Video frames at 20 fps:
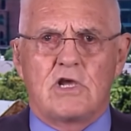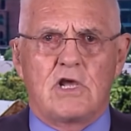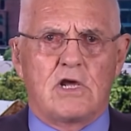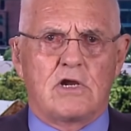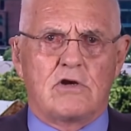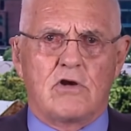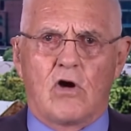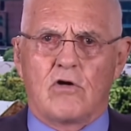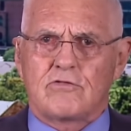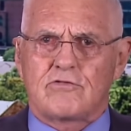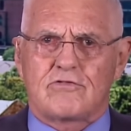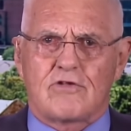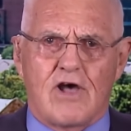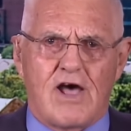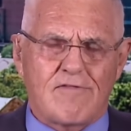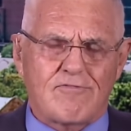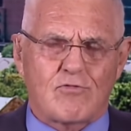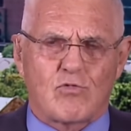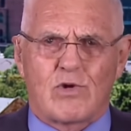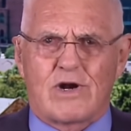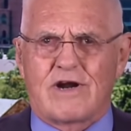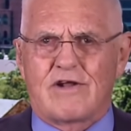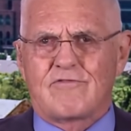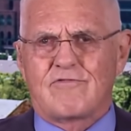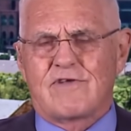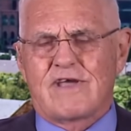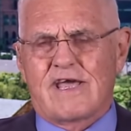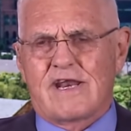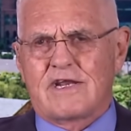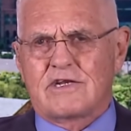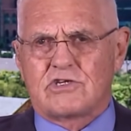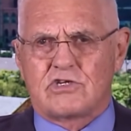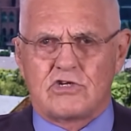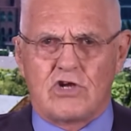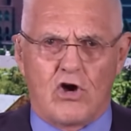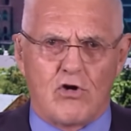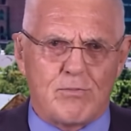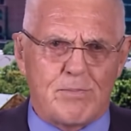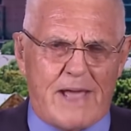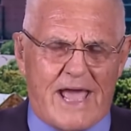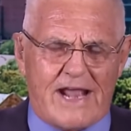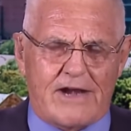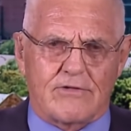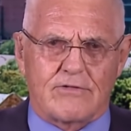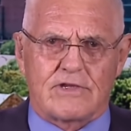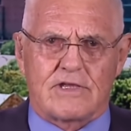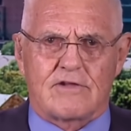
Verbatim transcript: no software advantage, no battery